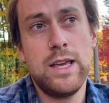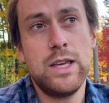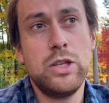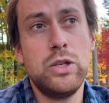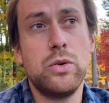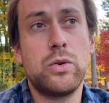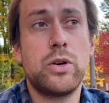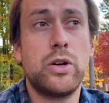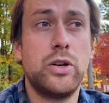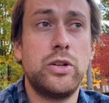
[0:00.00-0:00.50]

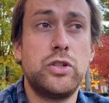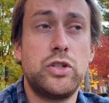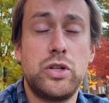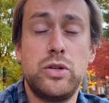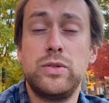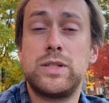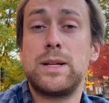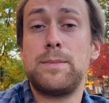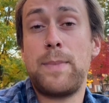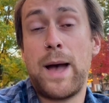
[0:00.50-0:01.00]
You could
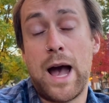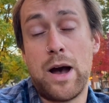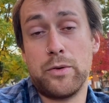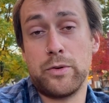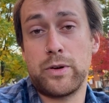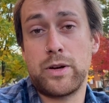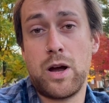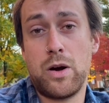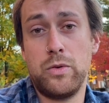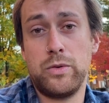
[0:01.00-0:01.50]
choose to
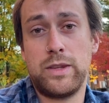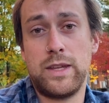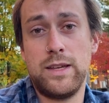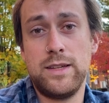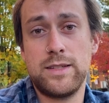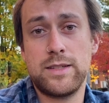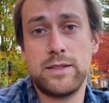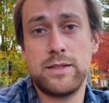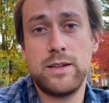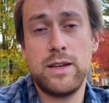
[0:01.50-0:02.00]
powder coat
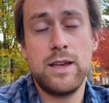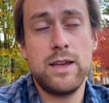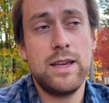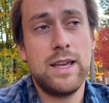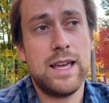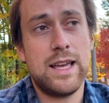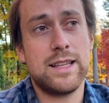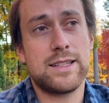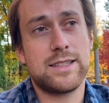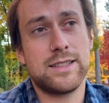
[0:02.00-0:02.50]
this.
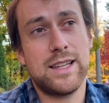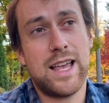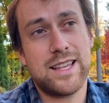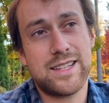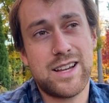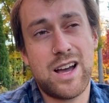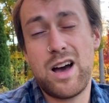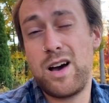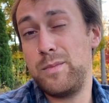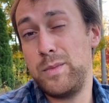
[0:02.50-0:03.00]
It's
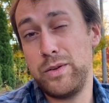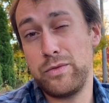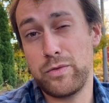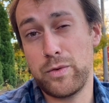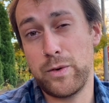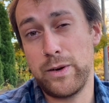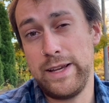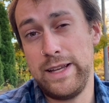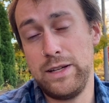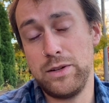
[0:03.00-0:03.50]
less common
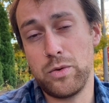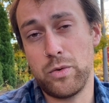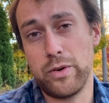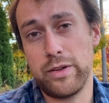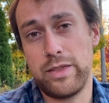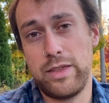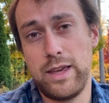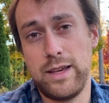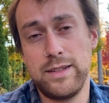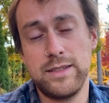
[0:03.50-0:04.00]
for indoor
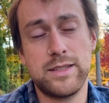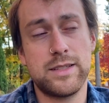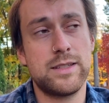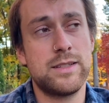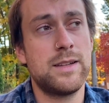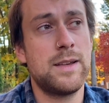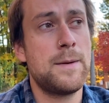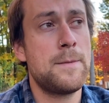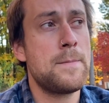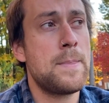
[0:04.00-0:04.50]
things.